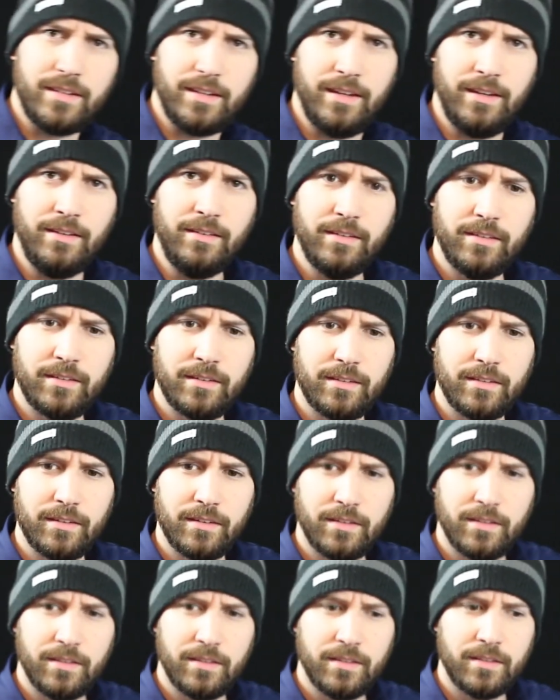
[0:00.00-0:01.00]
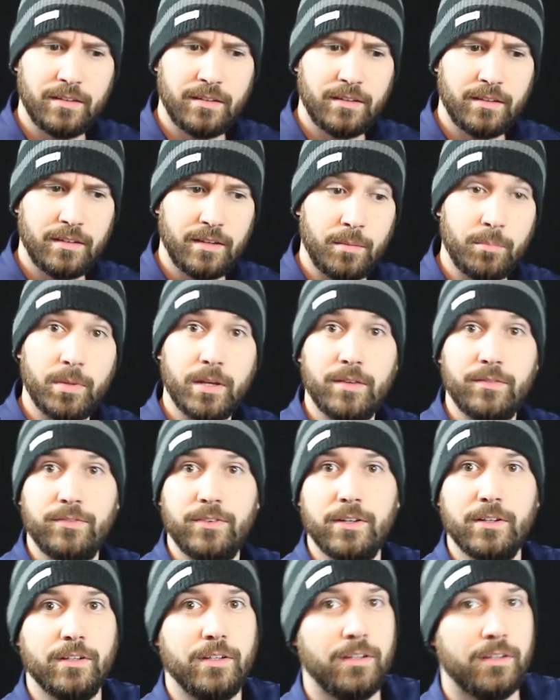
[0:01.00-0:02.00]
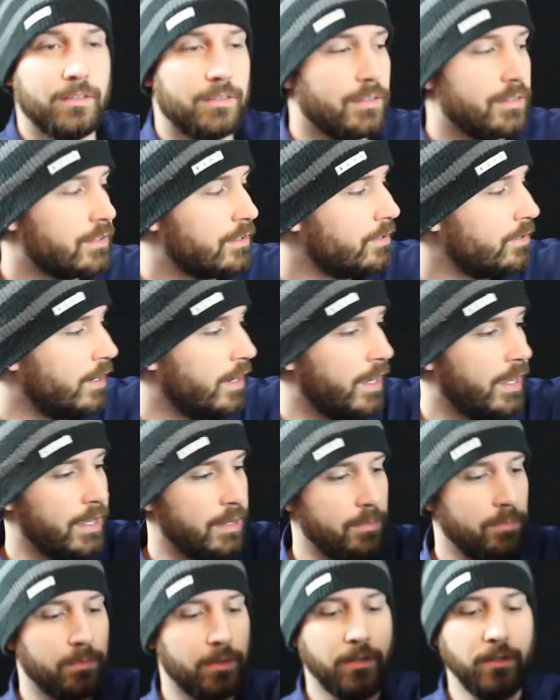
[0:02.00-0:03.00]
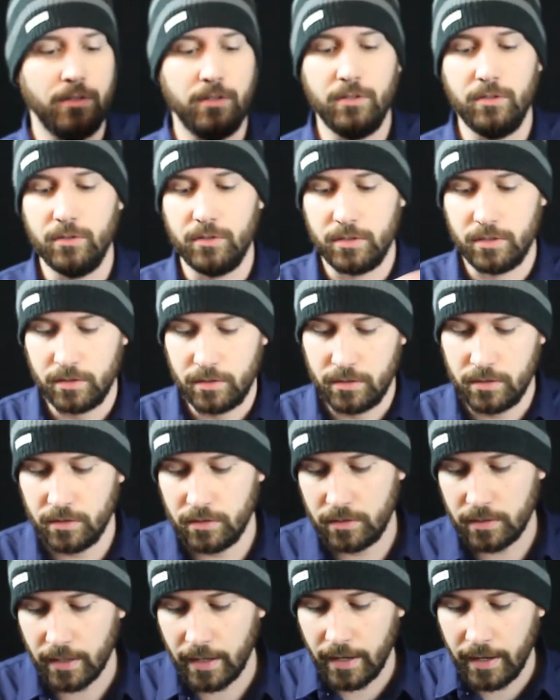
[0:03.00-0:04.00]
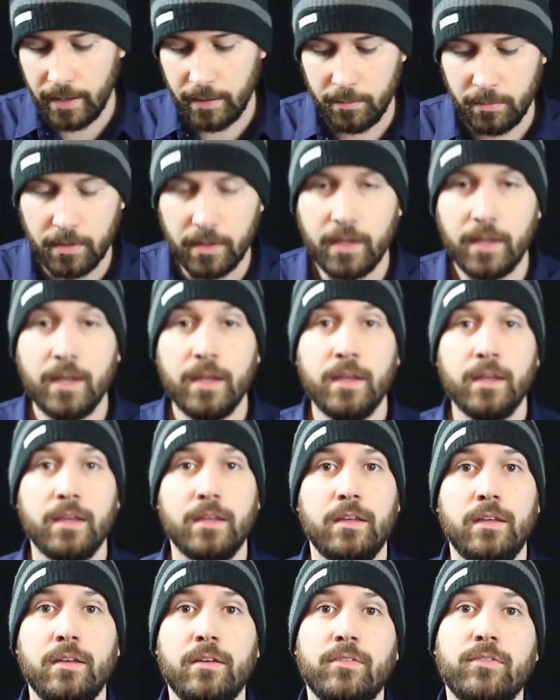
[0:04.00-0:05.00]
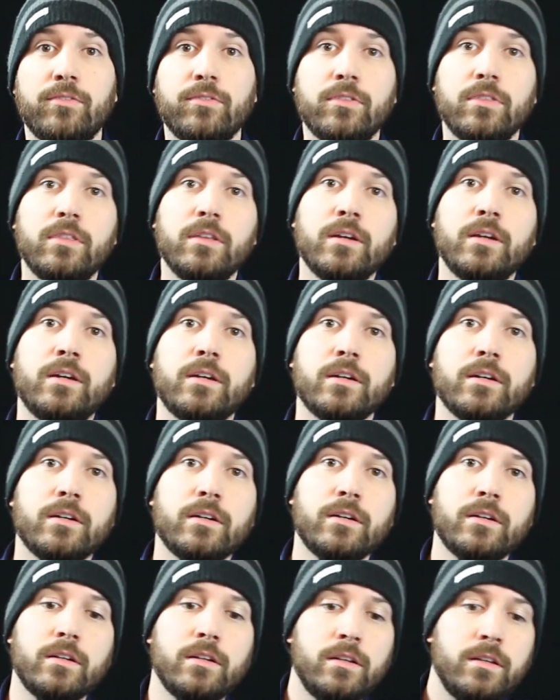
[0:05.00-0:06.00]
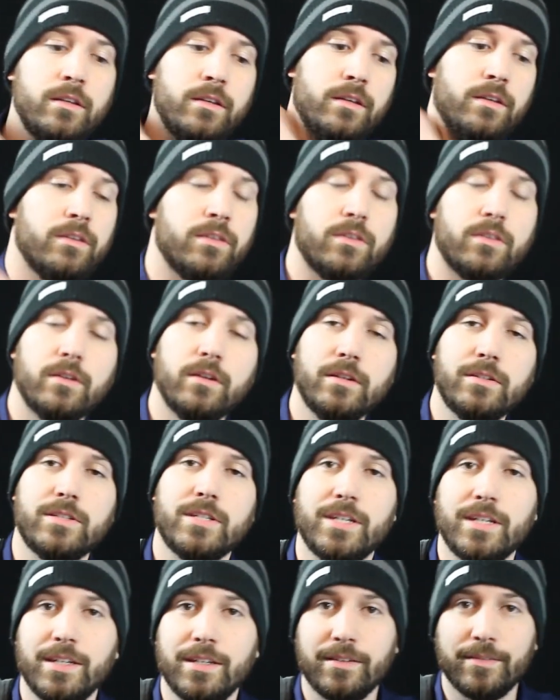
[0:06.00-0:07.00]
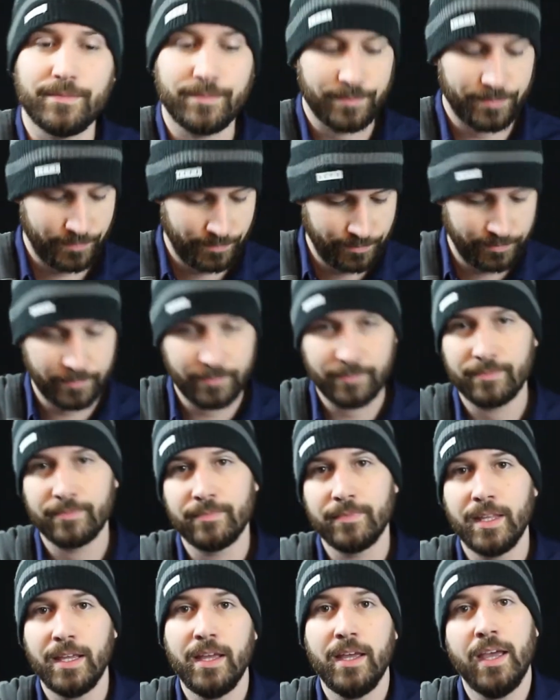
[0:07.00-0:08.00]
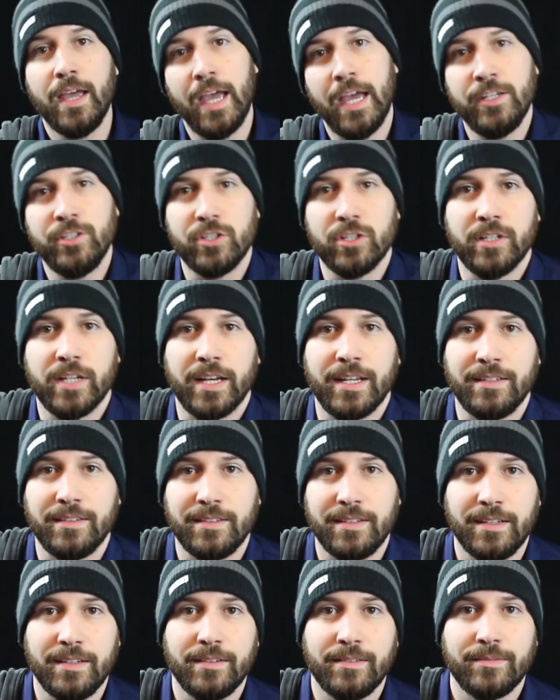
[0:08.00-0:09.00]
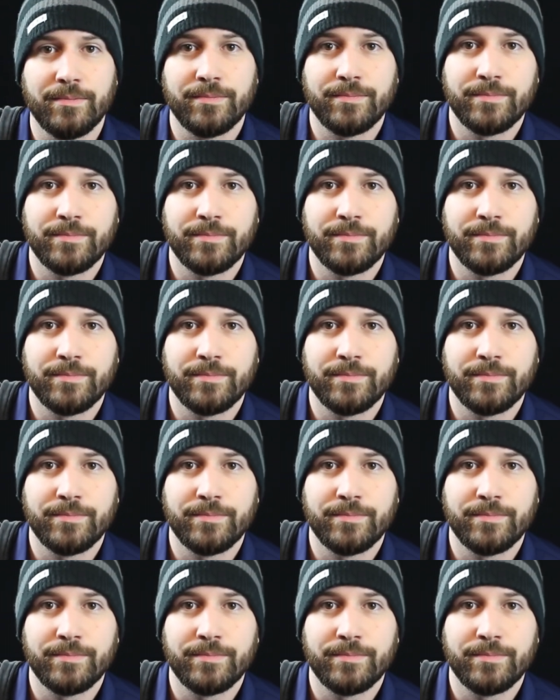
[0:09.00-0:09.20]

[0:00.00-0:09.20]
teens. Pedophilia's a crime and you should do time if the girl is 13 and you're 19.